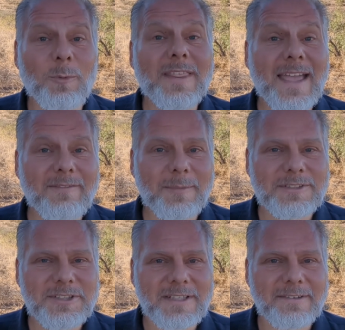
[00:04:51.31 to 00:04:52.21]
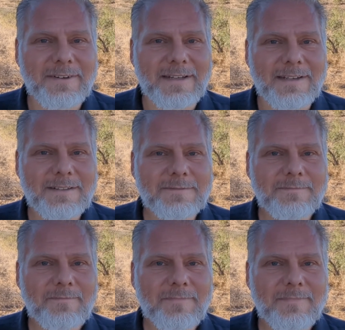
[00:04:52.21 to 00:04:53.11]
with heavy machinery.
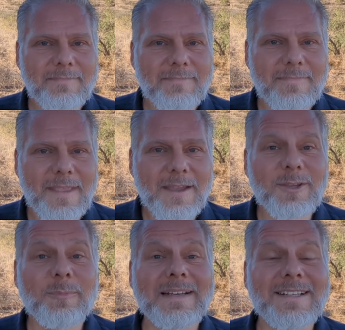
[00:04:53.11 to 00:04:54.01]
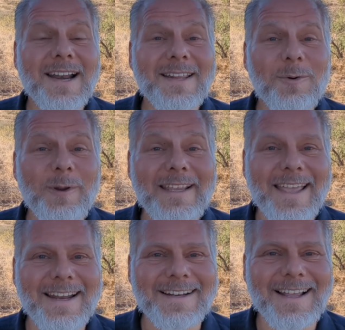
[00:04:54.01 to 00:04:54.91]
You'll be done in a
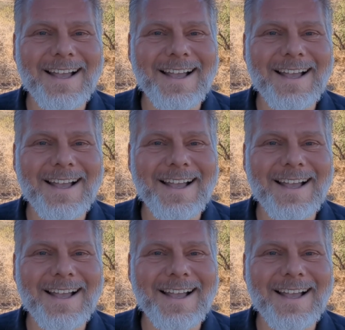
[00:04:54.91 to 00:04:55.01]
weekend.